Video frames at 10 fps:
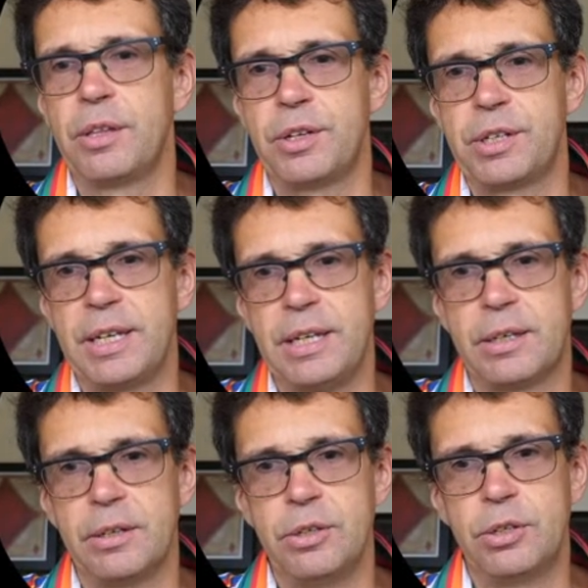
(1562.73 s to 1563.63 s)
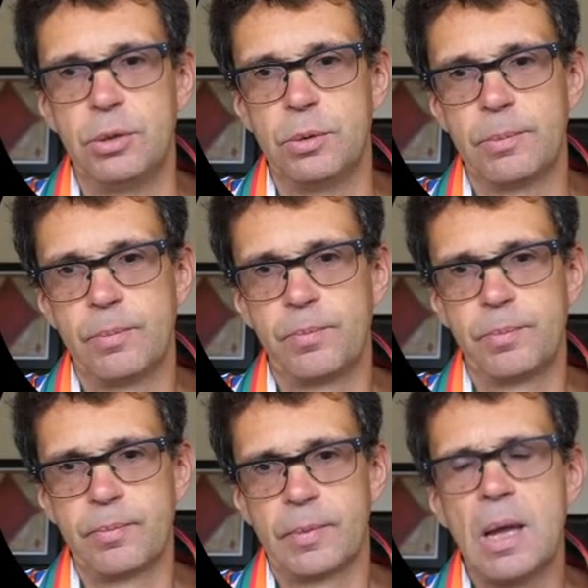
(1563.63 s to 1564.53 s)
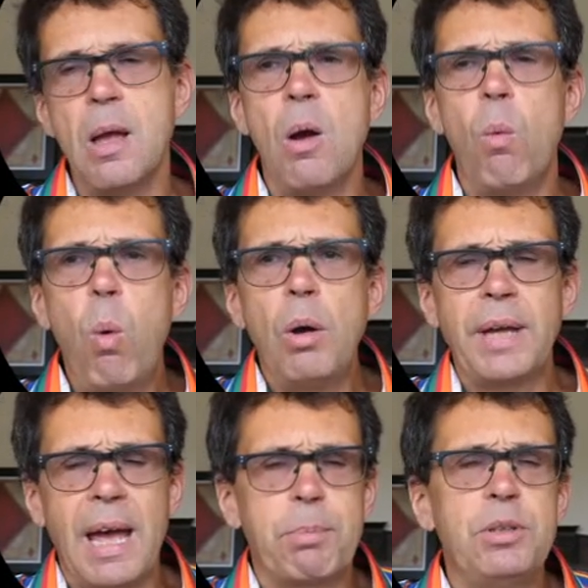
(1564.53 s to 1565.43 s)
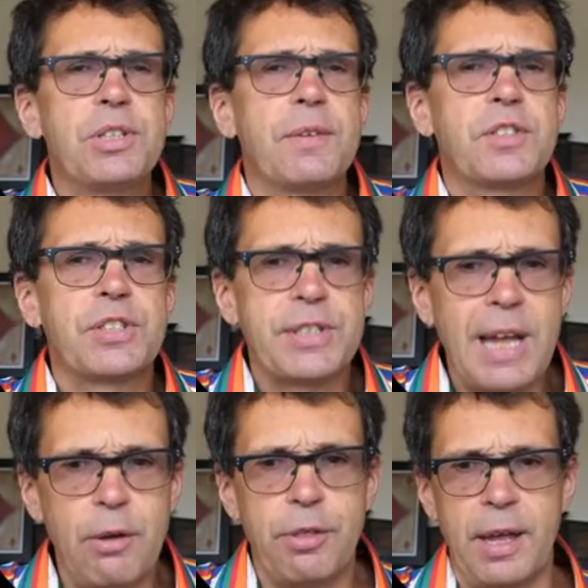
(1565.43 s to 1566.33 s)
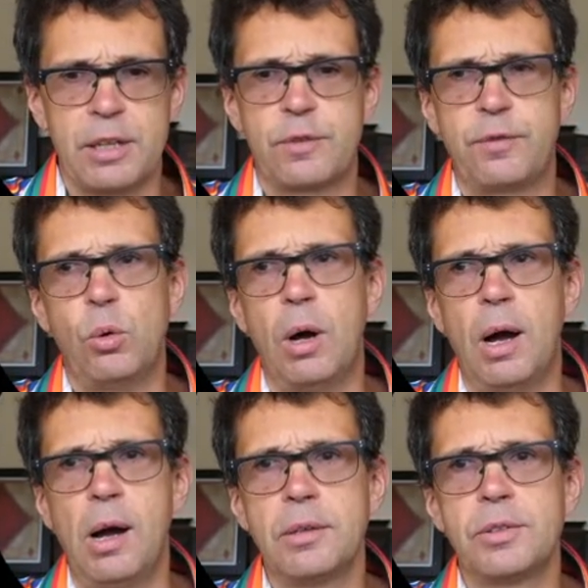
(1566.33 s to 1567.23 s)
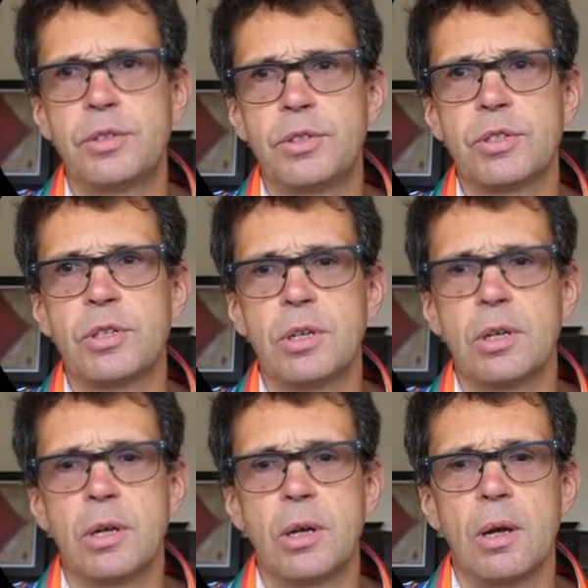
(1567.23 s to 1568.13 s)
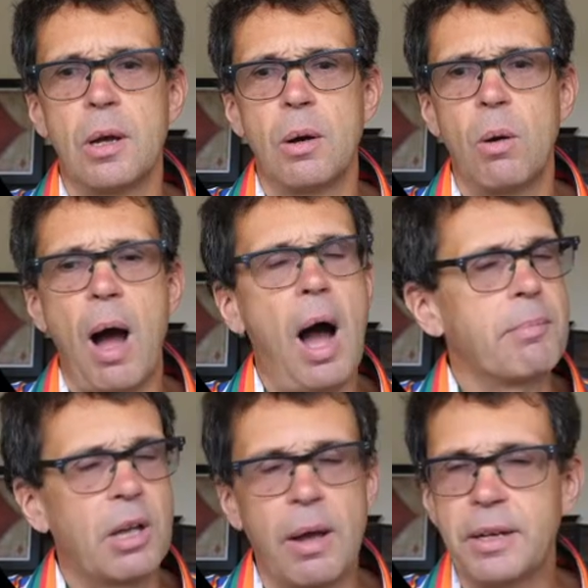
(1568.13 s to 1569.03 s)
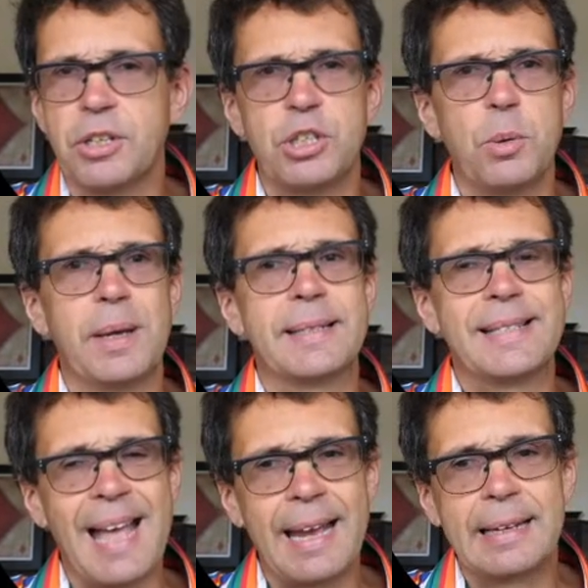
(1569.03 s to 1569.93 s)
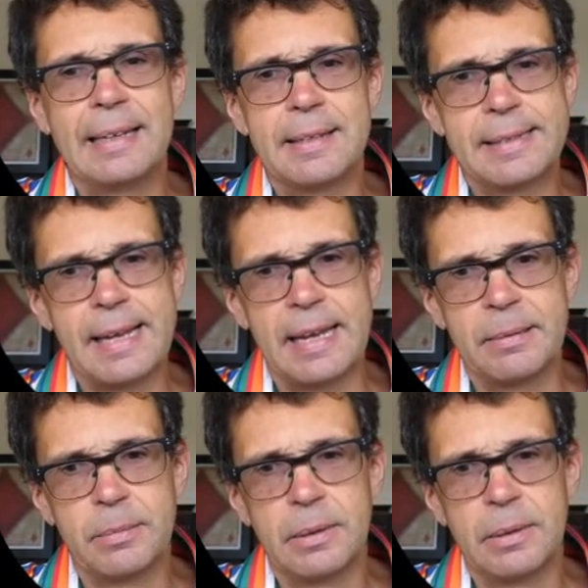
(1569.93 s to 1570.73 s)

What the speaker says: that he can do. What happens if South has 4 hearts? I'm going to do exactly the same.